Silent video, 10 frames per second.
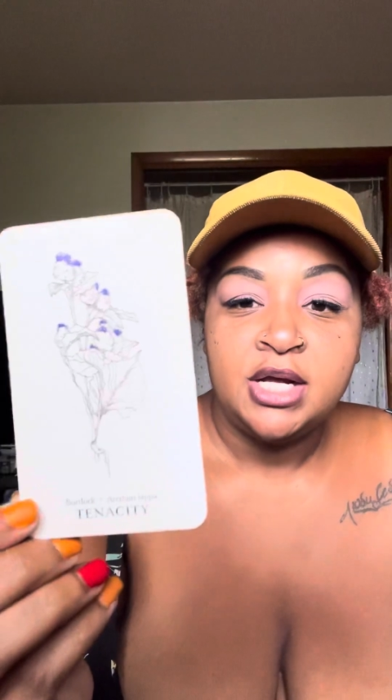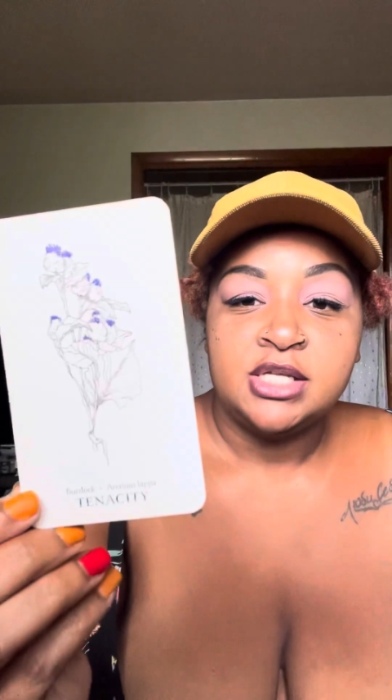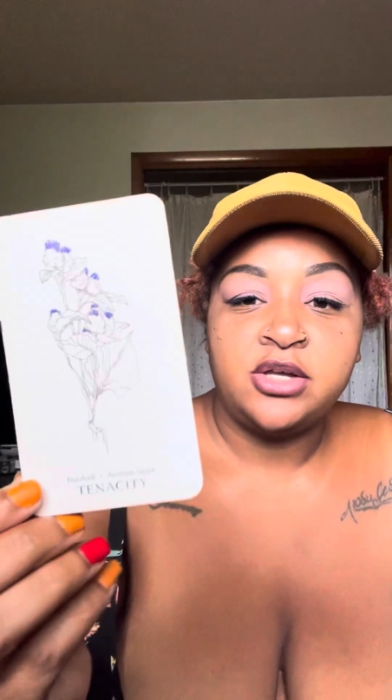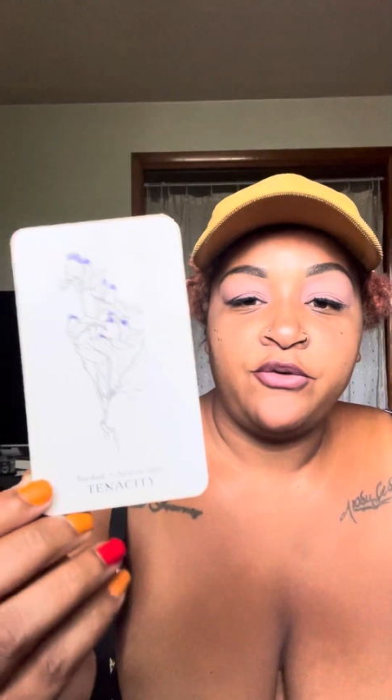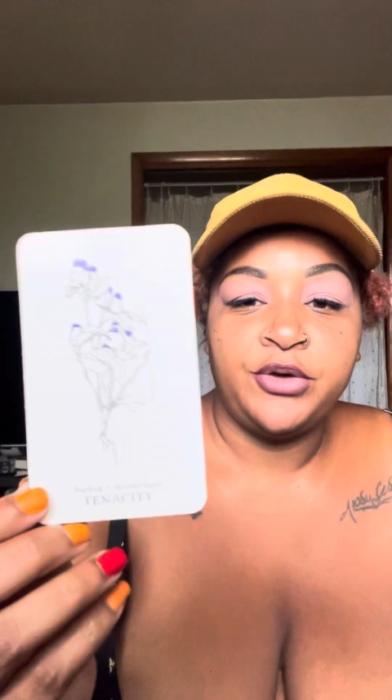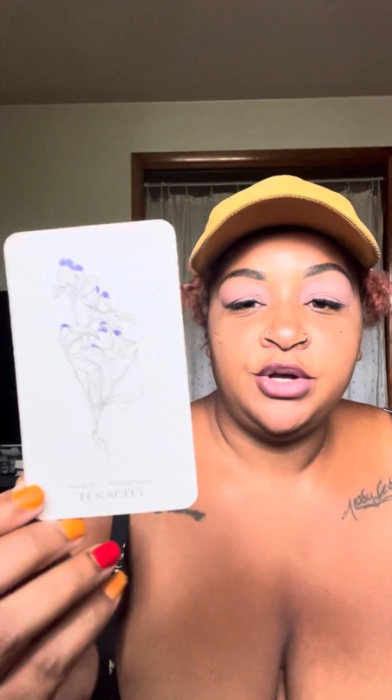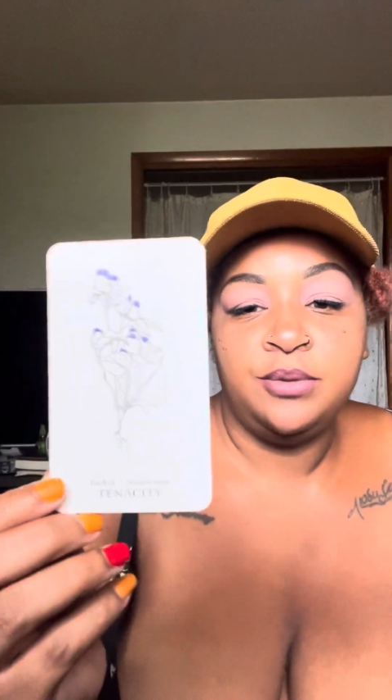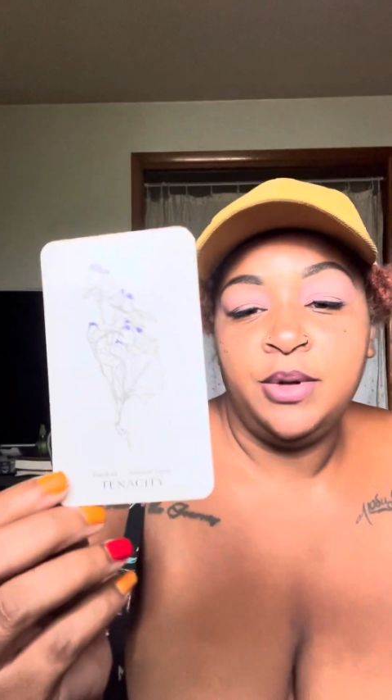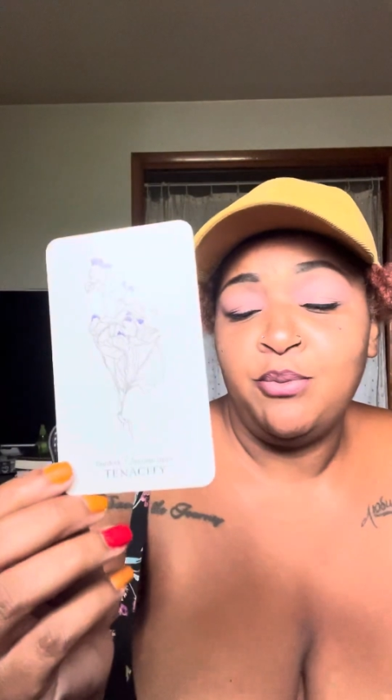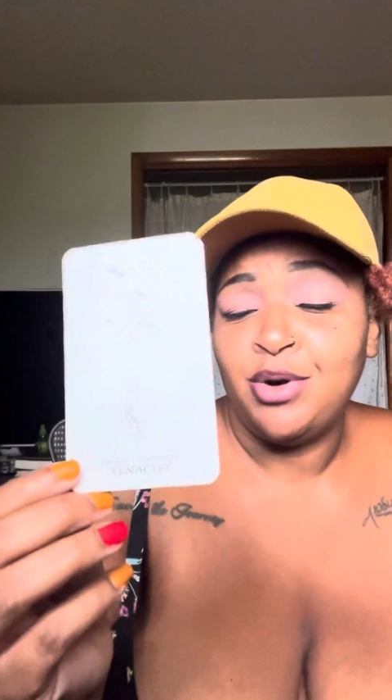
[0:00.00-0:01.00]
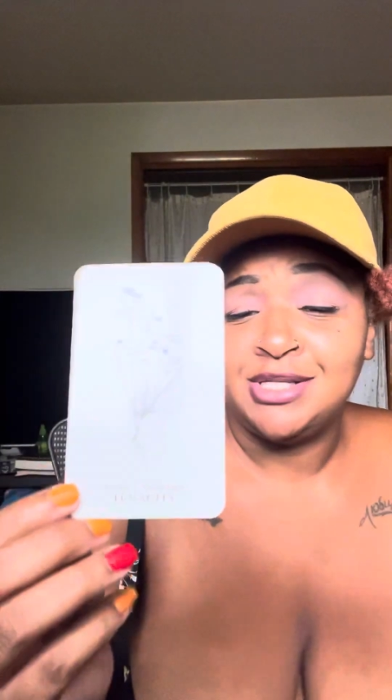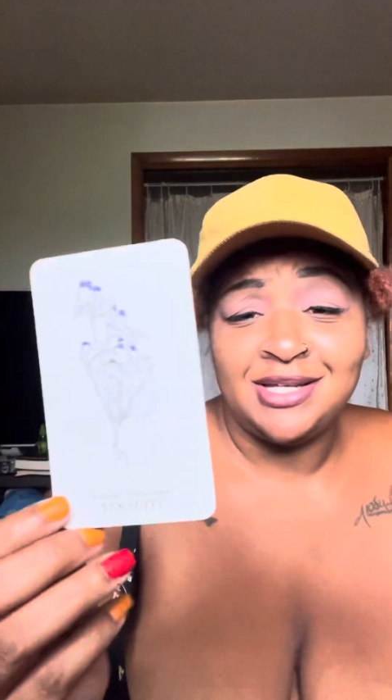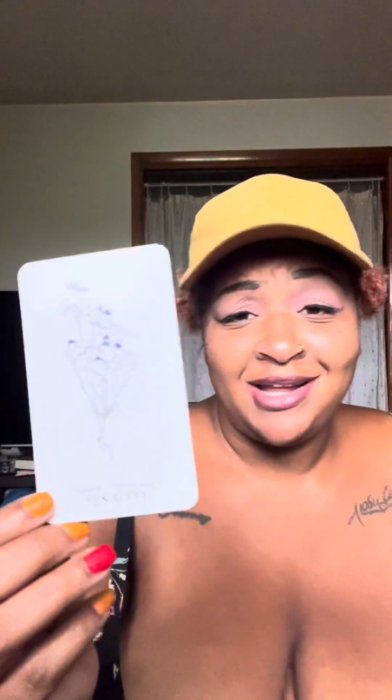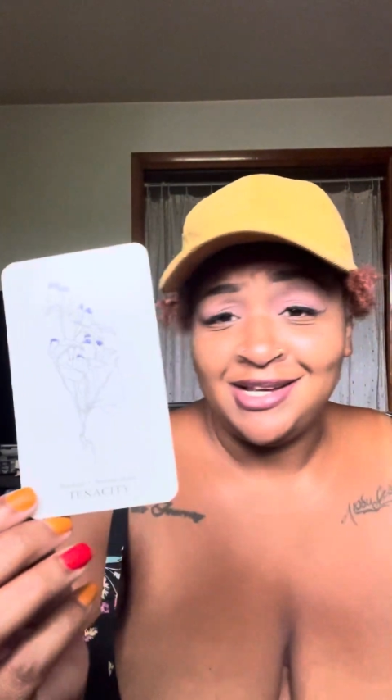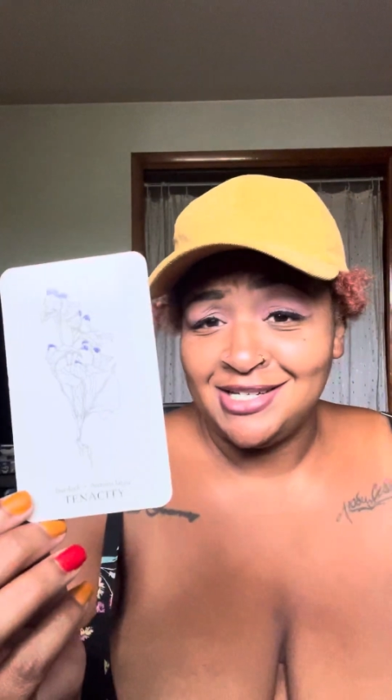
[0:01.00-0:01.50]
So for you to be more
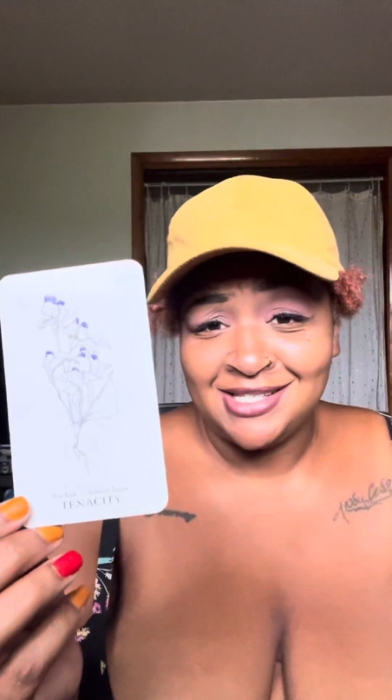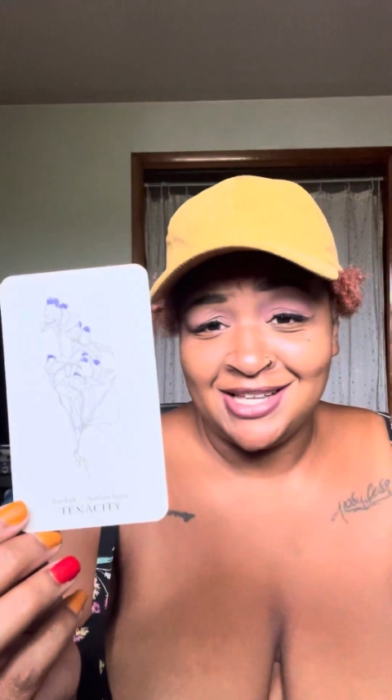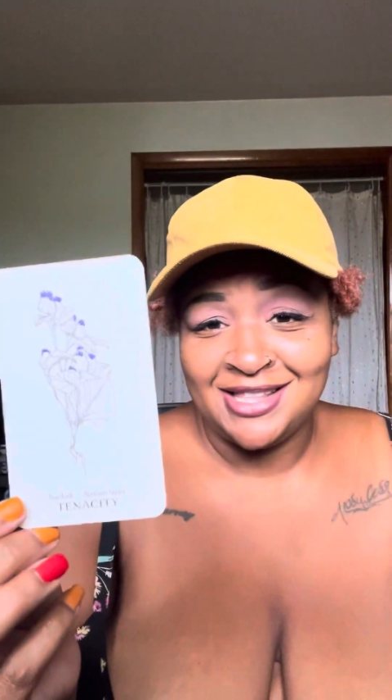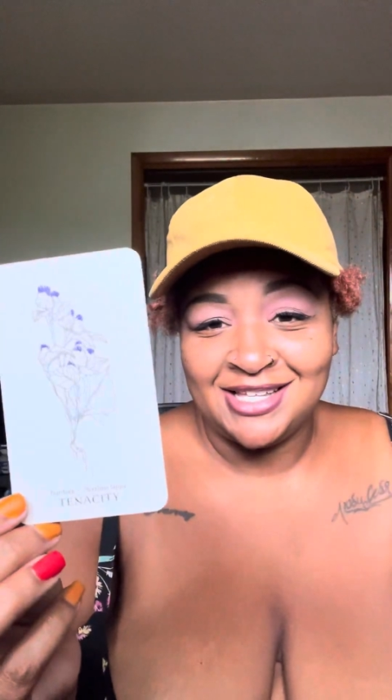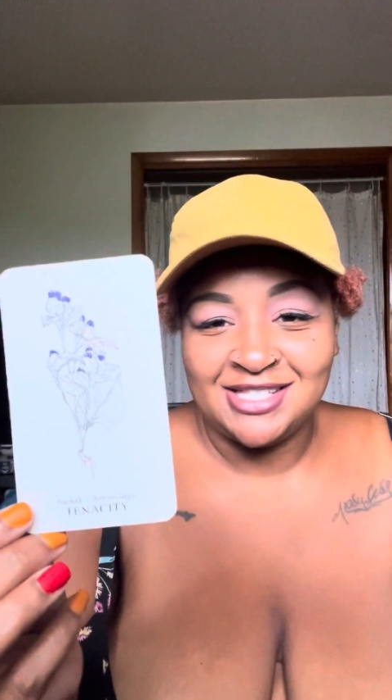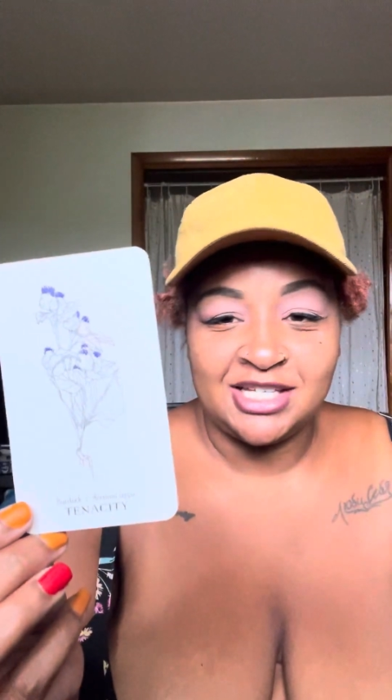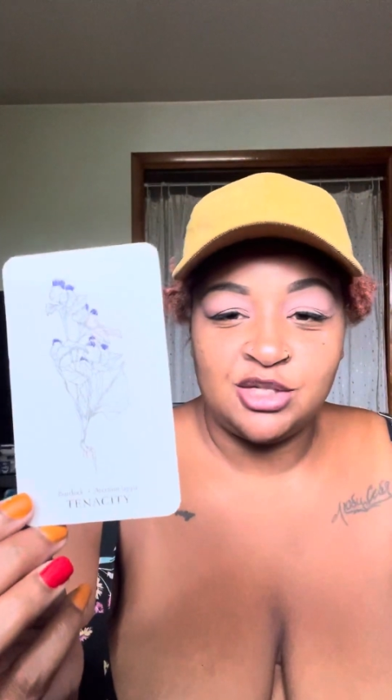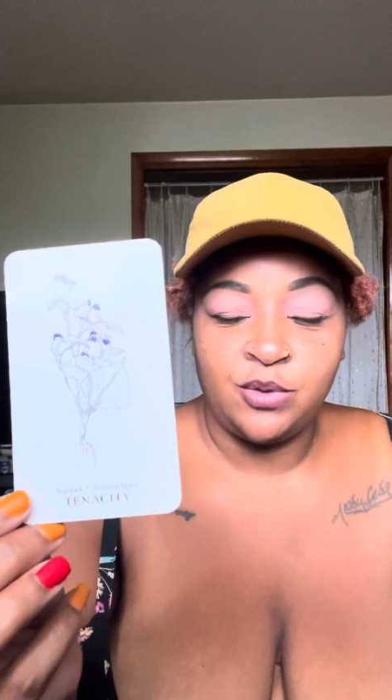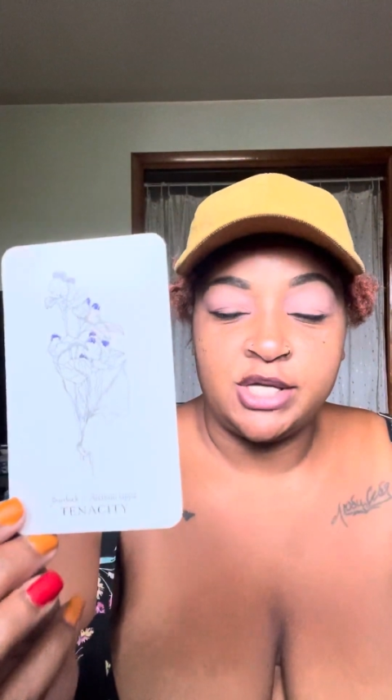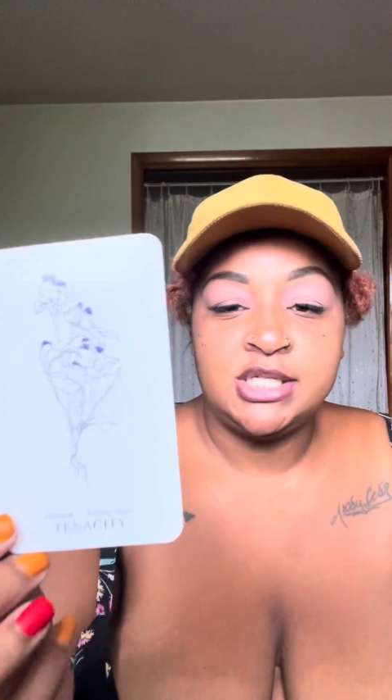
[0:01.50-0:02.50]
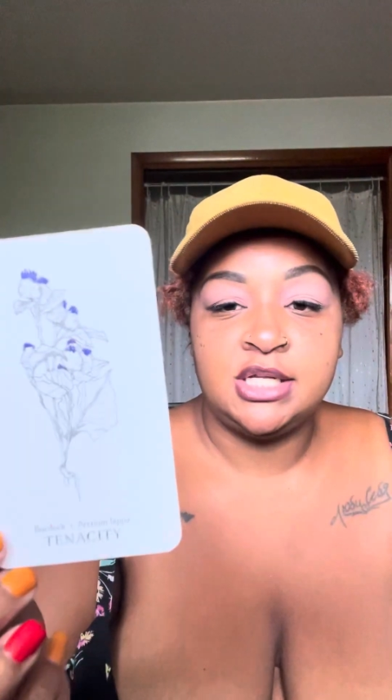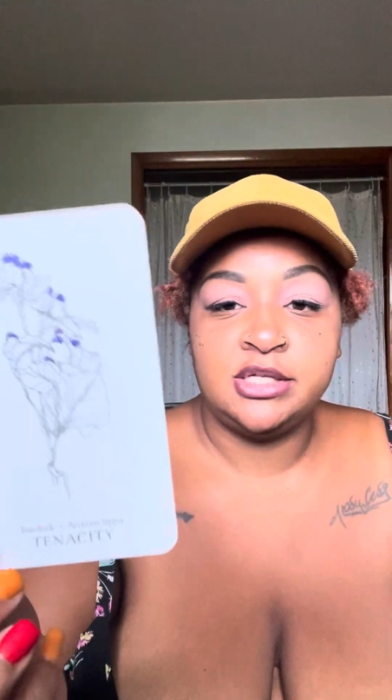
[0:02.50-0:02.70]
tenacious in this situation,